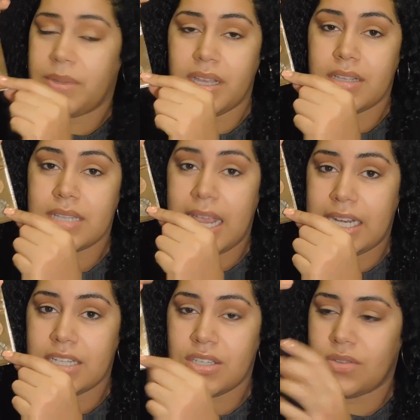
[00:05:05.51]
because I
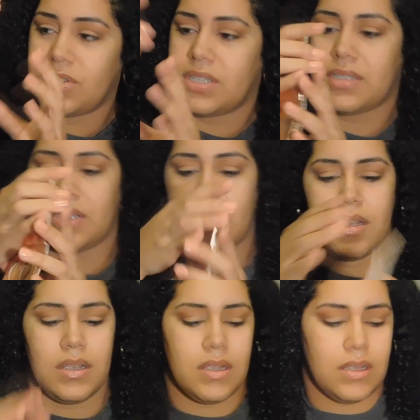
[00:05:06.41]
need to. Just
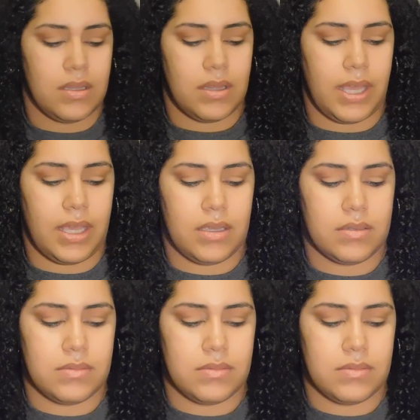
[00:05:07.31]
like,